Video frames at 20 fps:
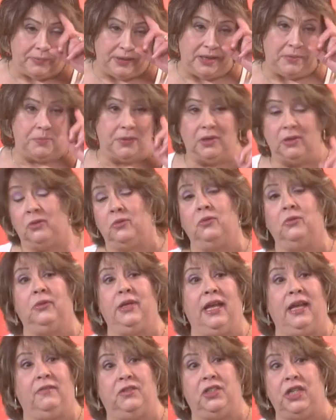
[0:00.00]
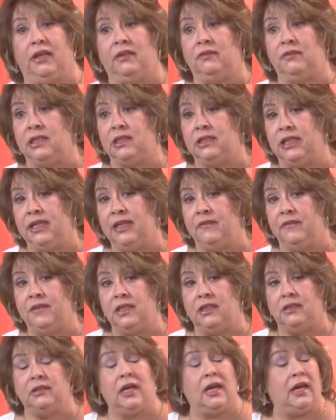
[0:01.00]
people who gave generously of
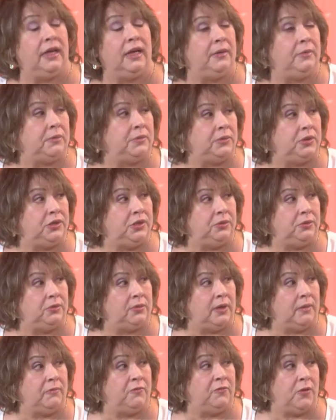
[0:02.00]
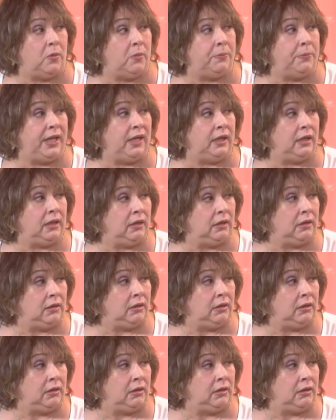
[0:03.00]
their time to um, Phone Bank.